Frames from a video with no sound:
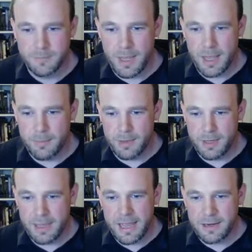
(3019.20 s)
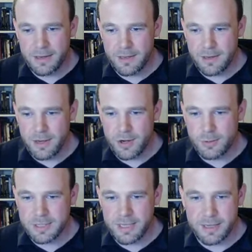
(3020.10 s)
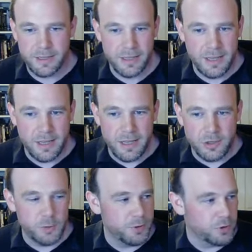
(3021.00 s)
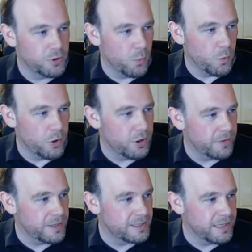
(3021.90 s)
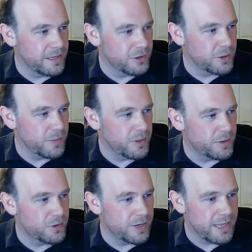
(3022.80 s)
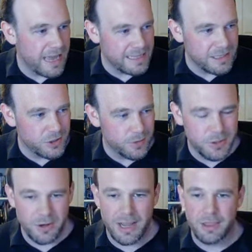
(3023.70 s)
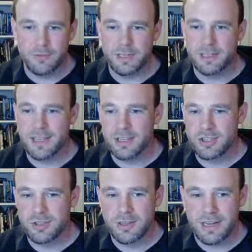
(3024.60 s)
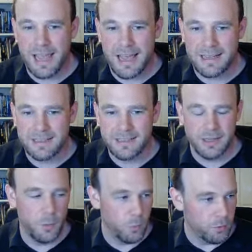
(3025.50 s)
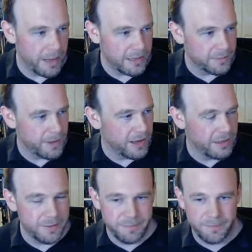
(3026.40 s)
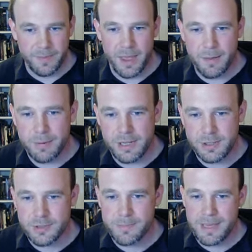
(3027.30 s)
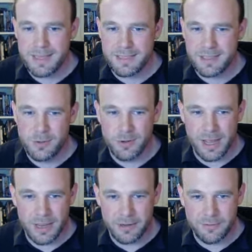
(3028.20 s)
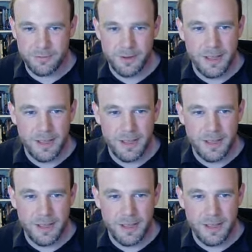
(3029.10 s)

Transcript: Um, and again, it, it notes here, just because you're worthy of this thing doesn't mean you suddenly get it. So it's not like the Riddle Knight suddenly has a warband behind them, uh, but it just means that you're kind of